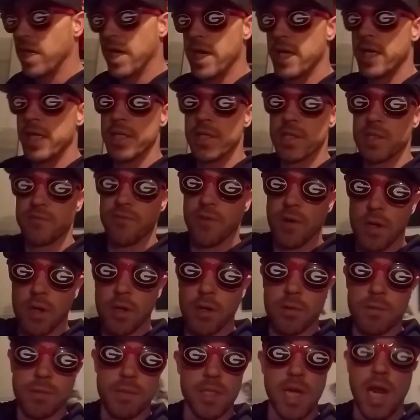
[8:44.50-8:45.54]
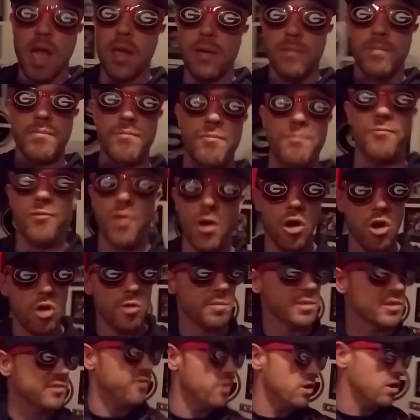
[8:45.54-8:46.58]
Chaney's fault. It's not
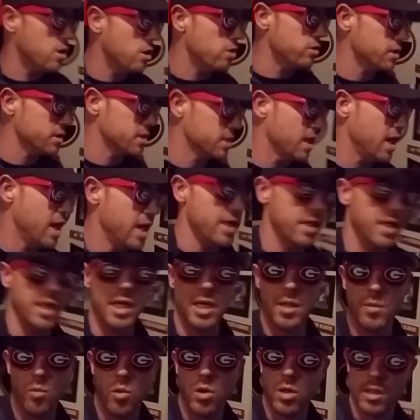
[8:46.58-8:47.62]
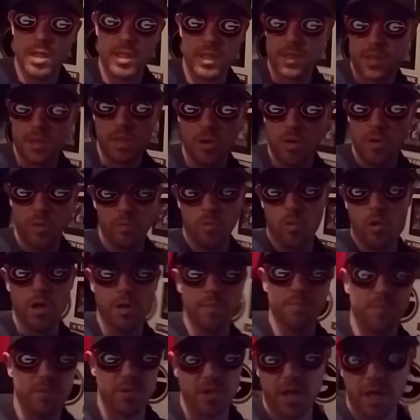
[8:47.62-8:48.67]
Fromm's fault. It's not any one. It's no
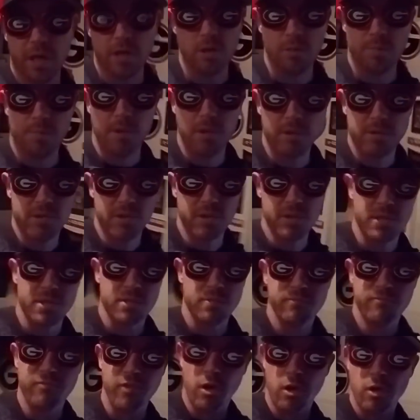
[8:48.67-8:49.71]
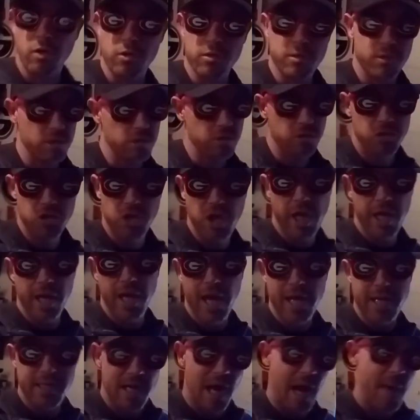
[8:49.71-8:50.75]
one particular person's fault. UJ
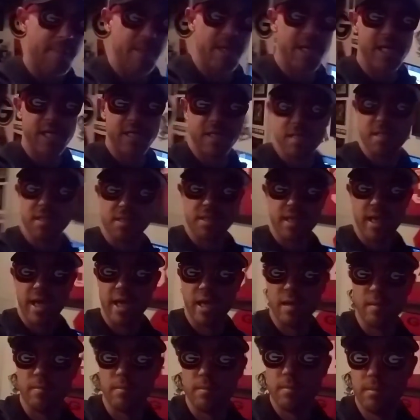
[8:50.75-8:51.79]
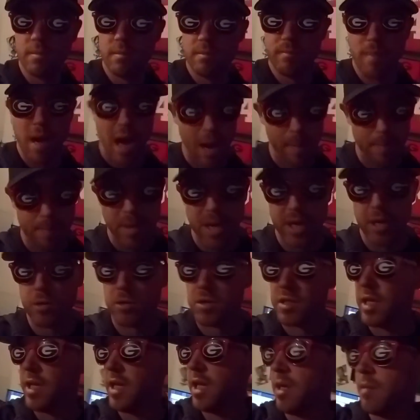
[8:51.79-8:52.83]
got dominated in this game by a better
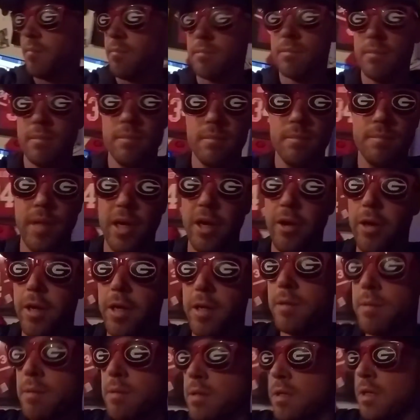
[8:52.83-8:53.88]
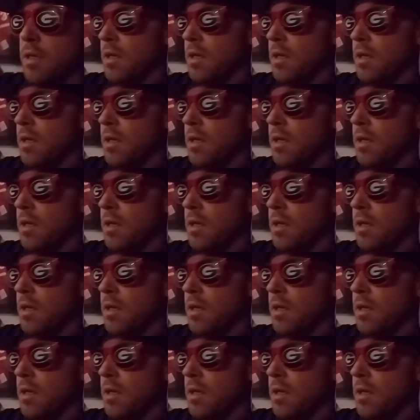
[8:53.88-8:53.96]
team. Period.